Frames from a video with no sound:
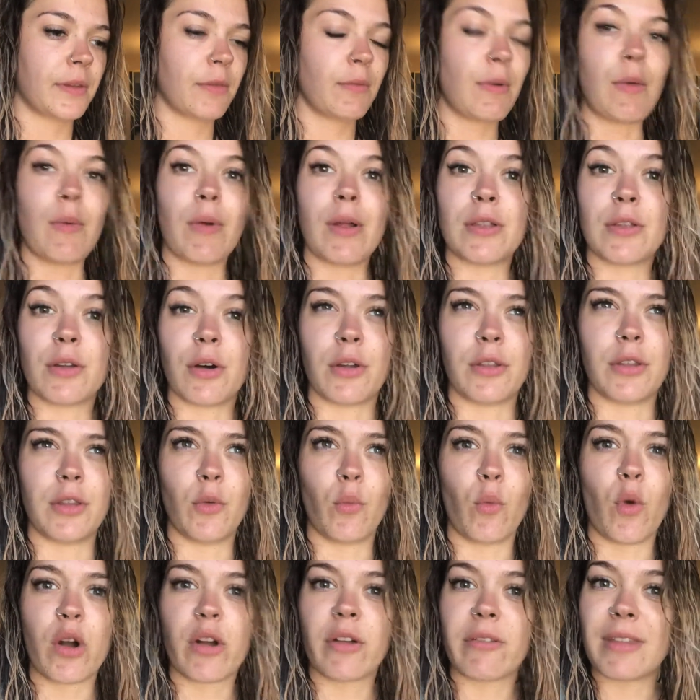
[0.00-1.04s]
we went on the
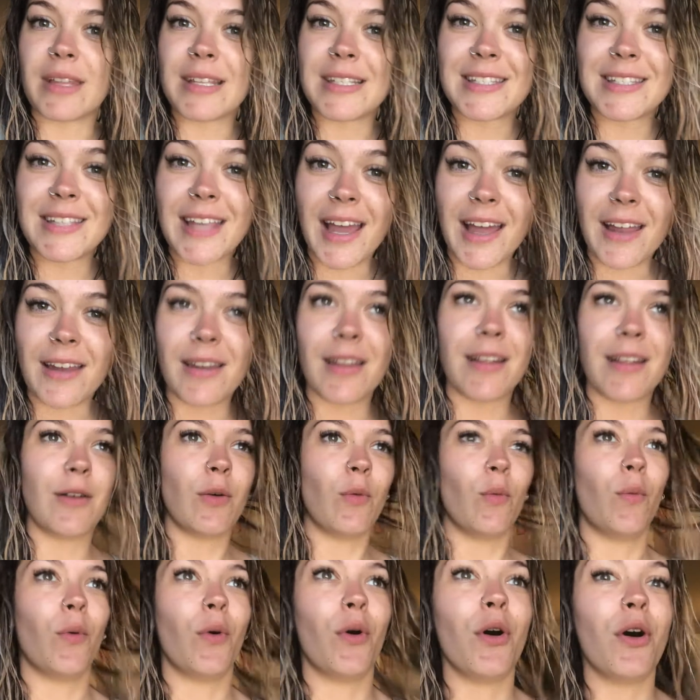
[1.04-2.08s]
Walk of the Dead
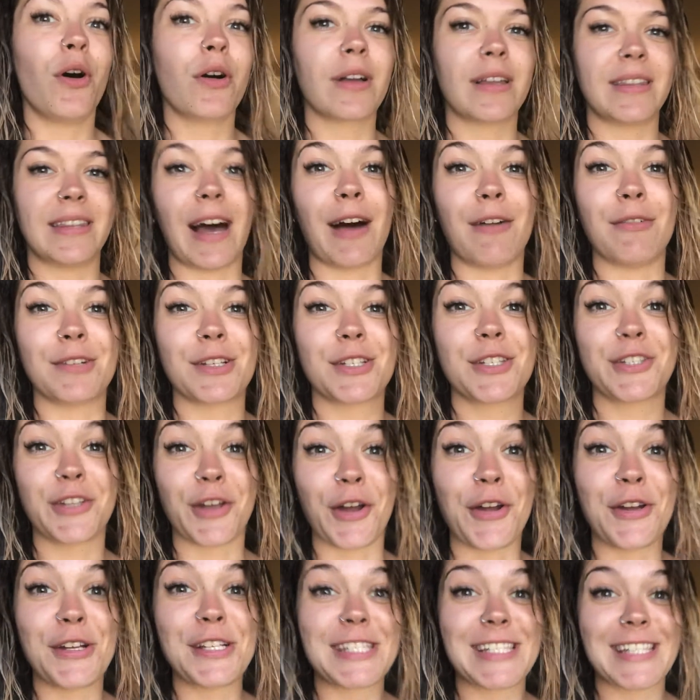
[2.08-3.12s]
walk that was
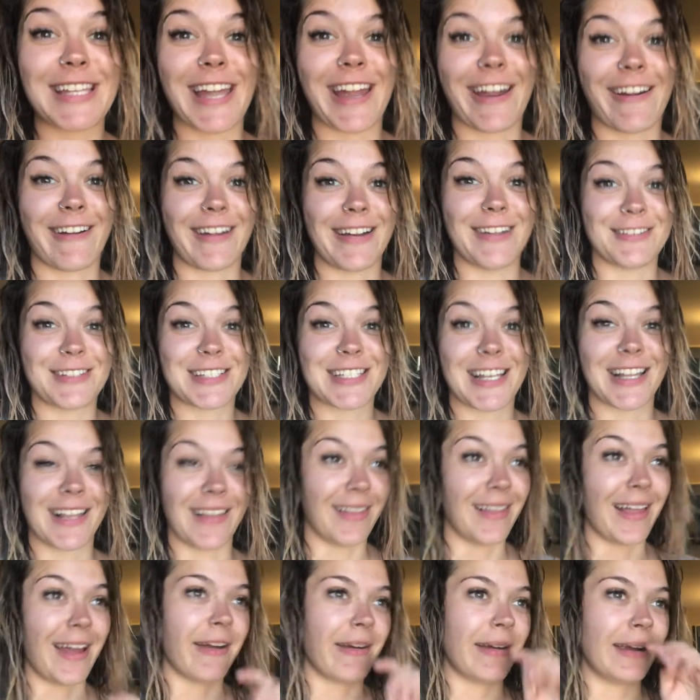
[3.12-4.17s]
so scary it was
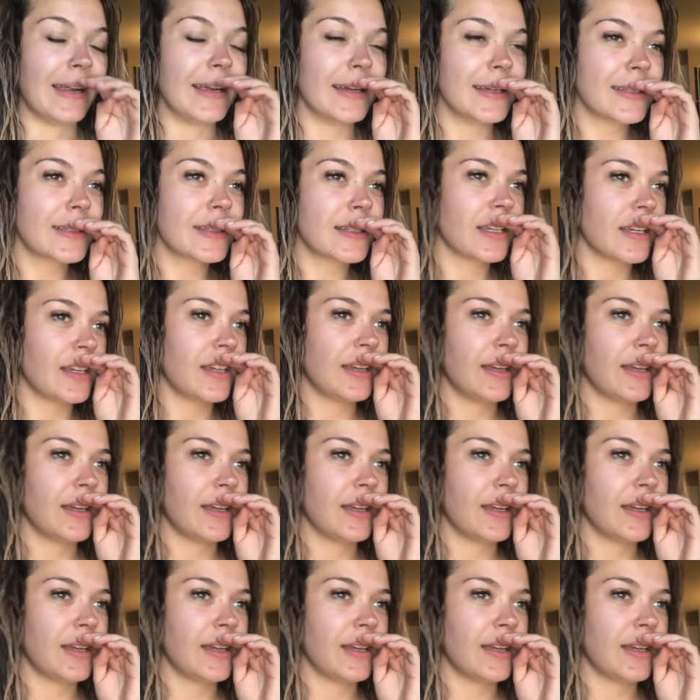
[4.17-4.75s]
hilarious